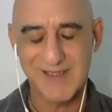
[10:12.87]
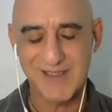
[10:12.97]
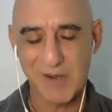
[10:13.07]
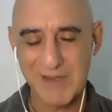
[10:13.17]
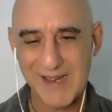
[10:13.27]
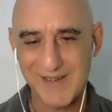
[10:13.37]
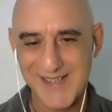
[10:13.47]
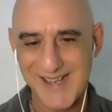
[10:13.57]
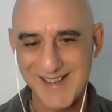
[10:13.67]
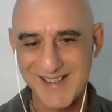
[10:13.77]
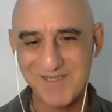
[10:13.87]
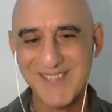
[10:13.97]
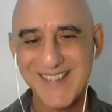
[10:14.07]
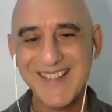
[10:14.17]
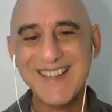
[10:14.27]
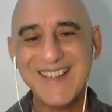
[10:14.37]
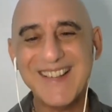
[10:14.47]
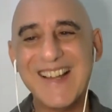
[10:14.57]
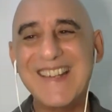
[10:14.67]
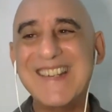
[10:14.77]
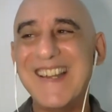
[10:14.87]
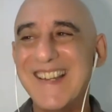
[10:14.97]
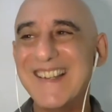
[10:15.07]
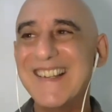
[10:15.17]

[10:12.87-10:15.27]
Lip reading: going out of time. And